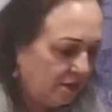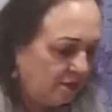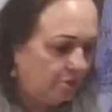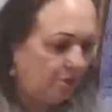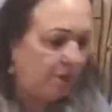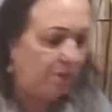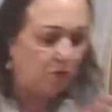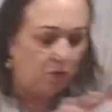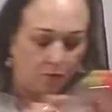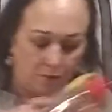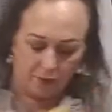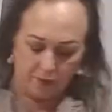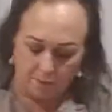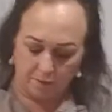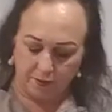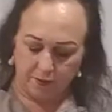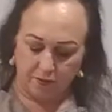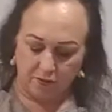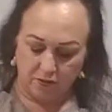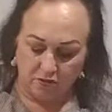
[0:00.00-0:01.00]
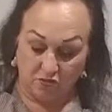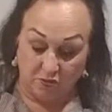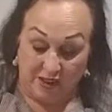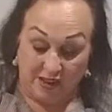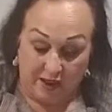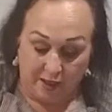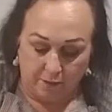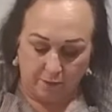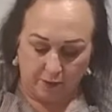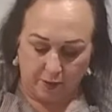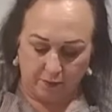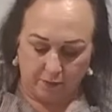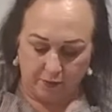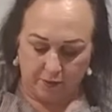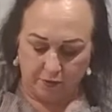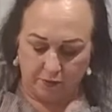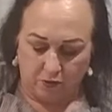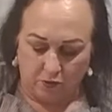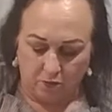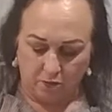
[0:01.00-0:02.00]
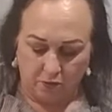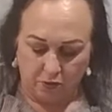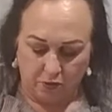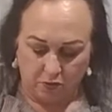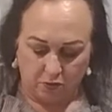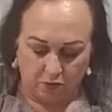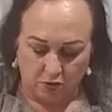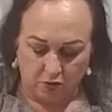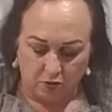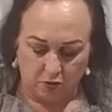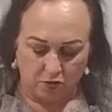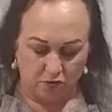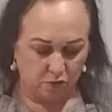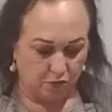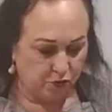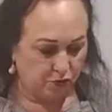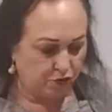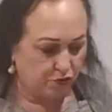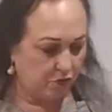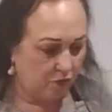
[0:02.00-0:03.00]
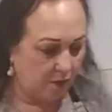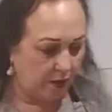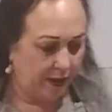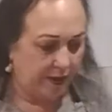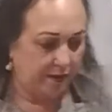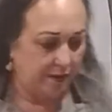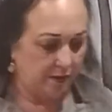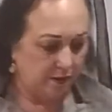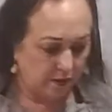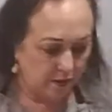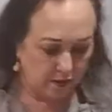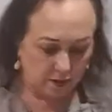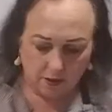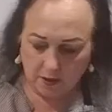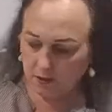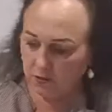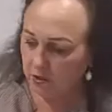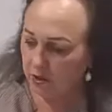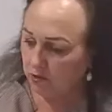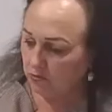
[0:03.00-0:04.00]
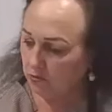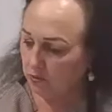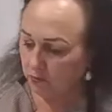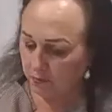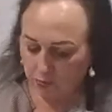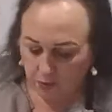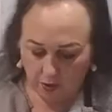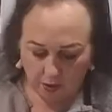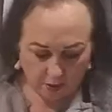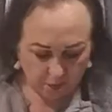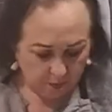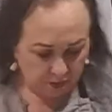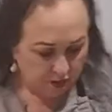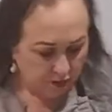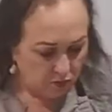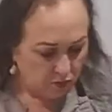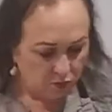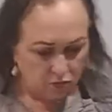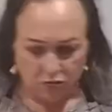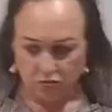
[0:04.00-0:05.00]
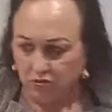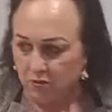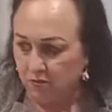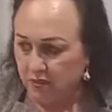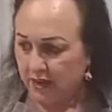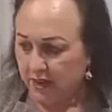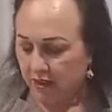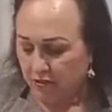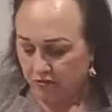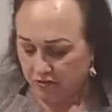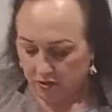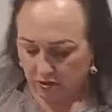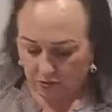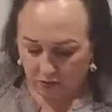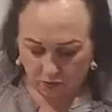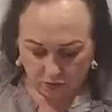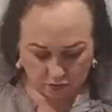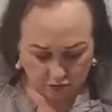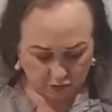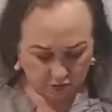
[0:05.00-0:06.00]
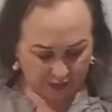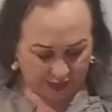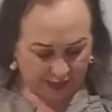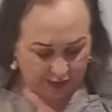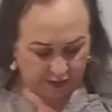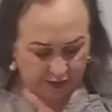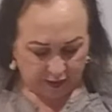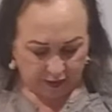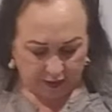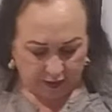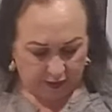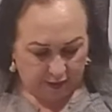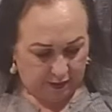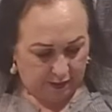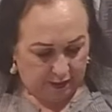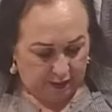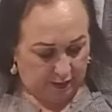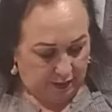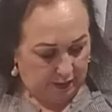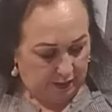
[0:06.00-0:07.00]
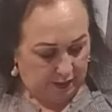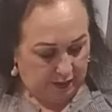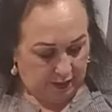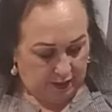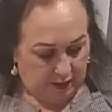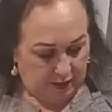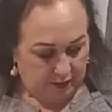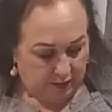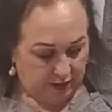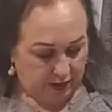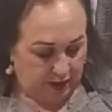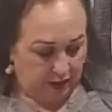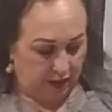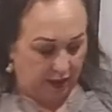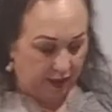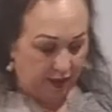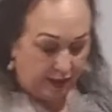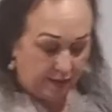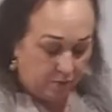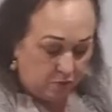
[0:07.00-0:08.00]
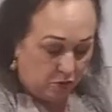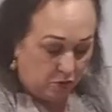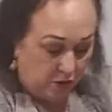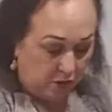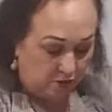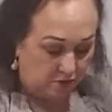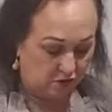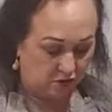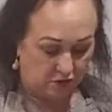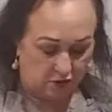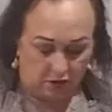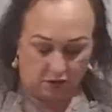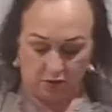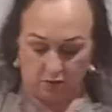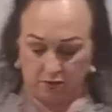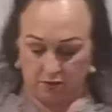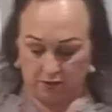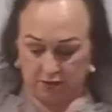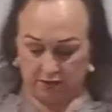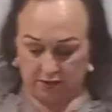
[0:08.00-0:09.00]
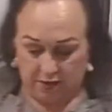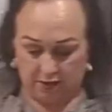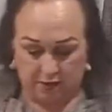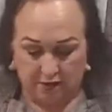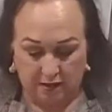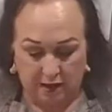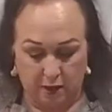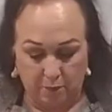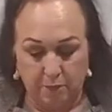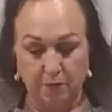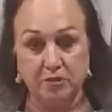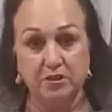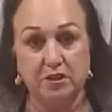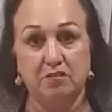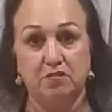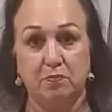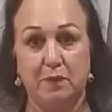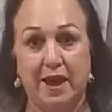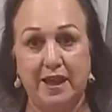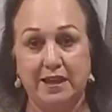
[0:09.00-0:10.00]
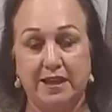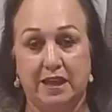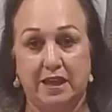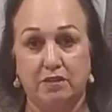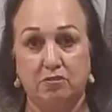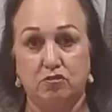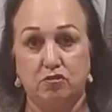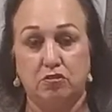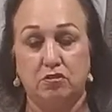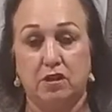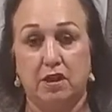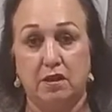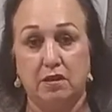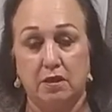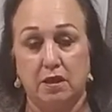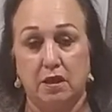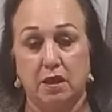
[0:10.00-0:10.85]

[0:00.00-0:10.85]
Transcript: little bit more pepper because we like pepper. Don't put, just put what you want. You guys want to put jalapenos or something else in there? Go do that. Okay, I'm going to now put this back into the